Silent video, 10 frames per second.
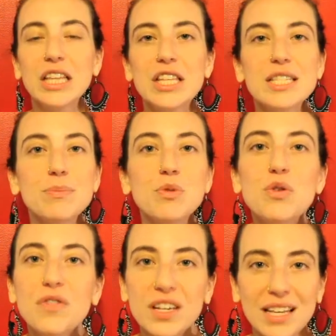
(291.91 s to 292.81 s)
this
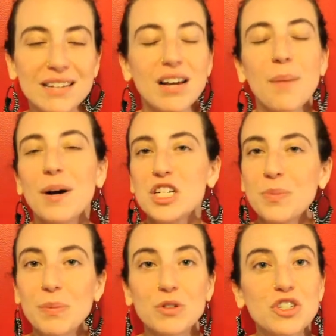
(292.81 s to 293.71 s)
movie that a bunch of
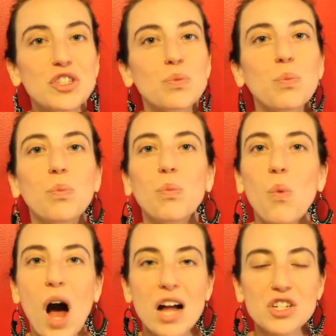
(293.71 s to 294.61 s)
people just
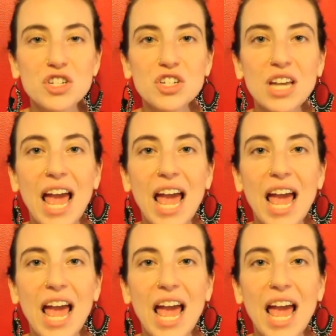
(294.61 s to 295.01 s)
watched,